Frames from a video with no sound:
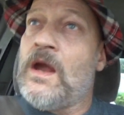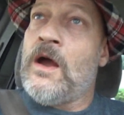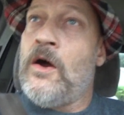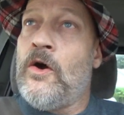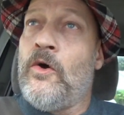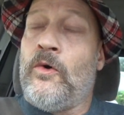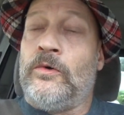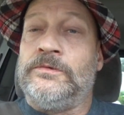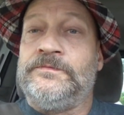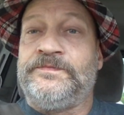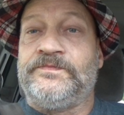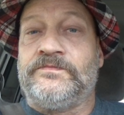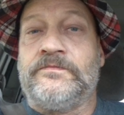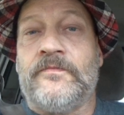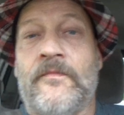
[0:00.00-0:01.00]
oh,
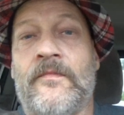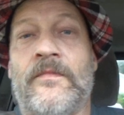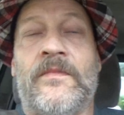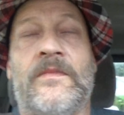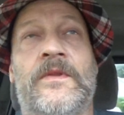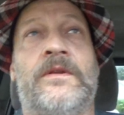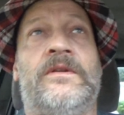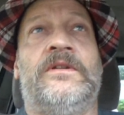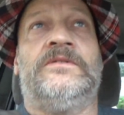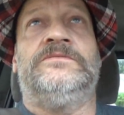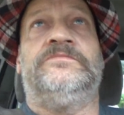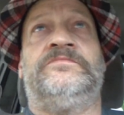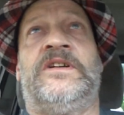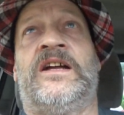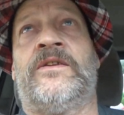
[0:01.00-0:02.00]

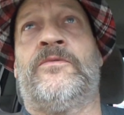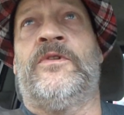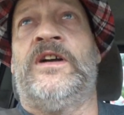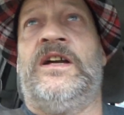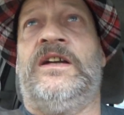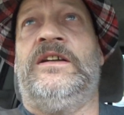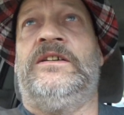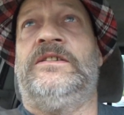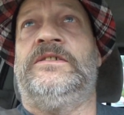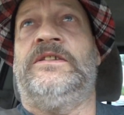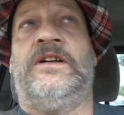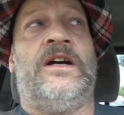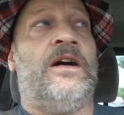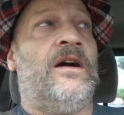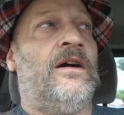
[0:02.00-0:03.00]
by the way,
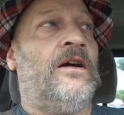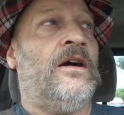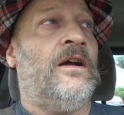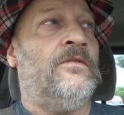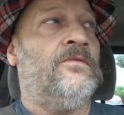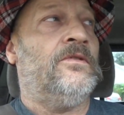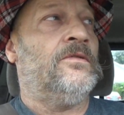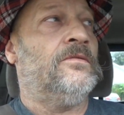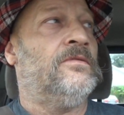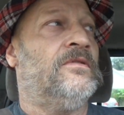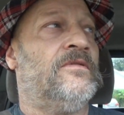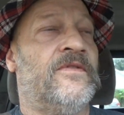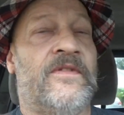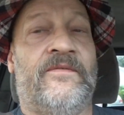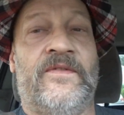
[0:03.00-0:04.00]
uh, I will
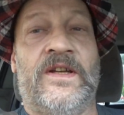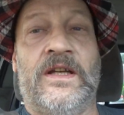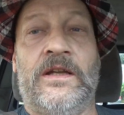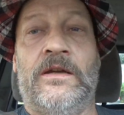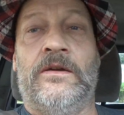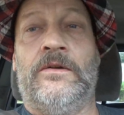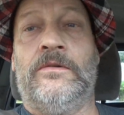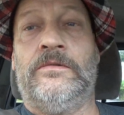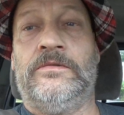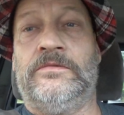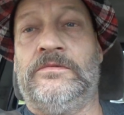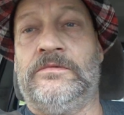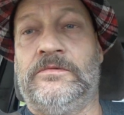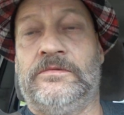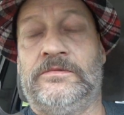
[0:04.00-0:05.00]
the video.
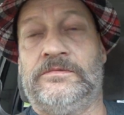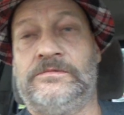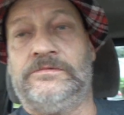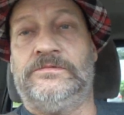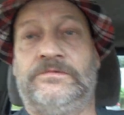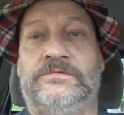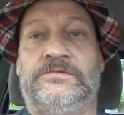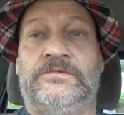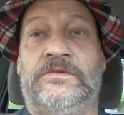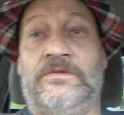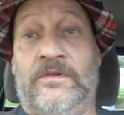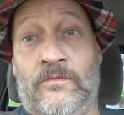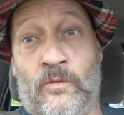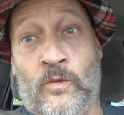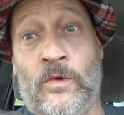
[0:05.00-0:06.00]

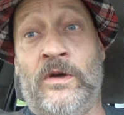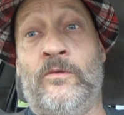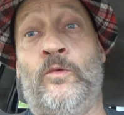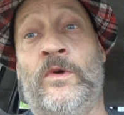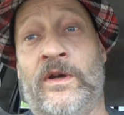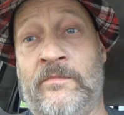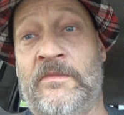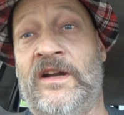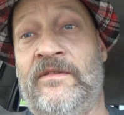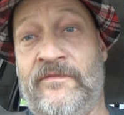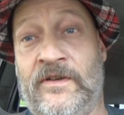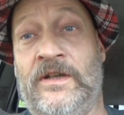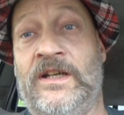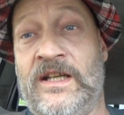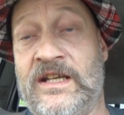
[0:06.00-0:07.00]
One, one of my
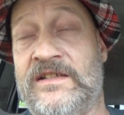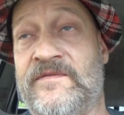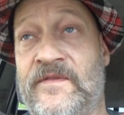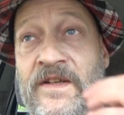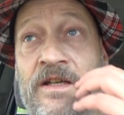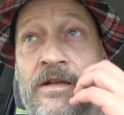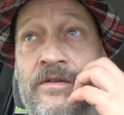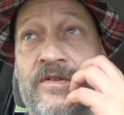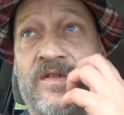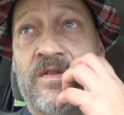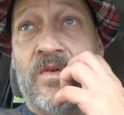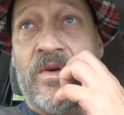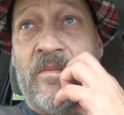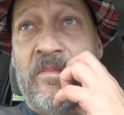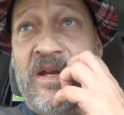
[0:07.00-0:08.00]
very next videos is
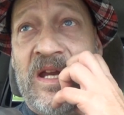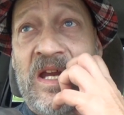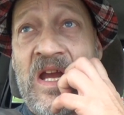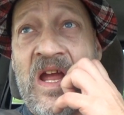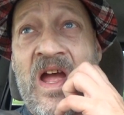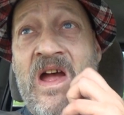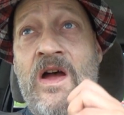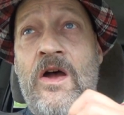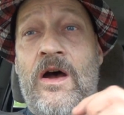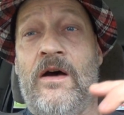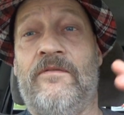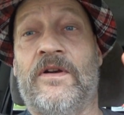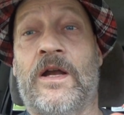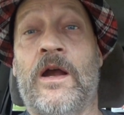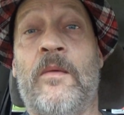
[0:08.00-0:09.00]
going to be
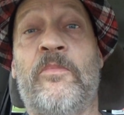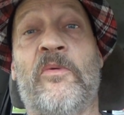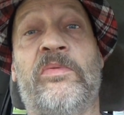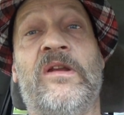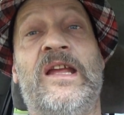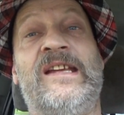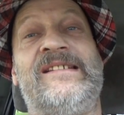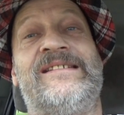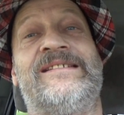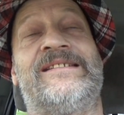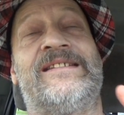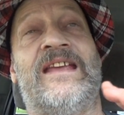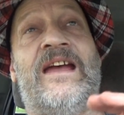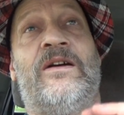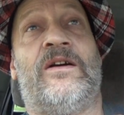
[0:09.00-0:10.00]
of a couple
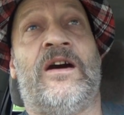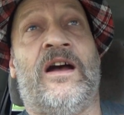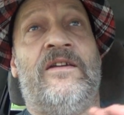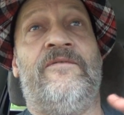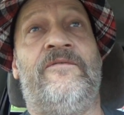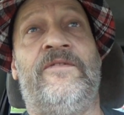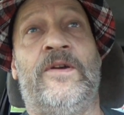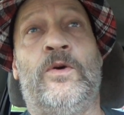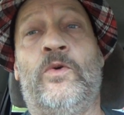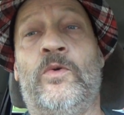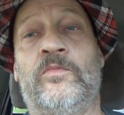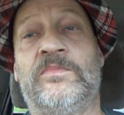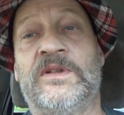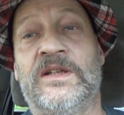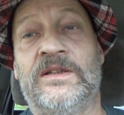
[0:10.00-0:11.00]
places that I
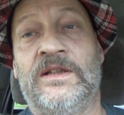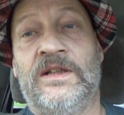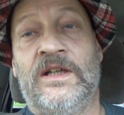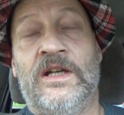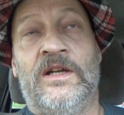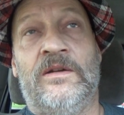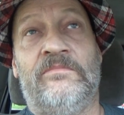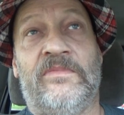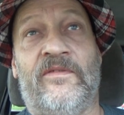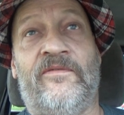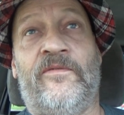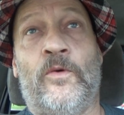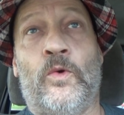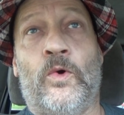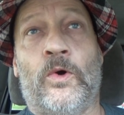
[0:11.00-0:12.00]
filmed
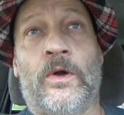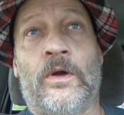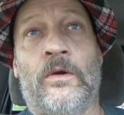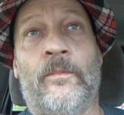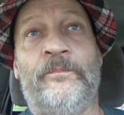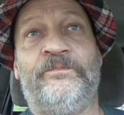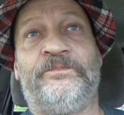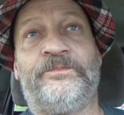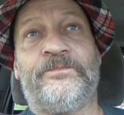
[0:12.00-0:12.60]
before.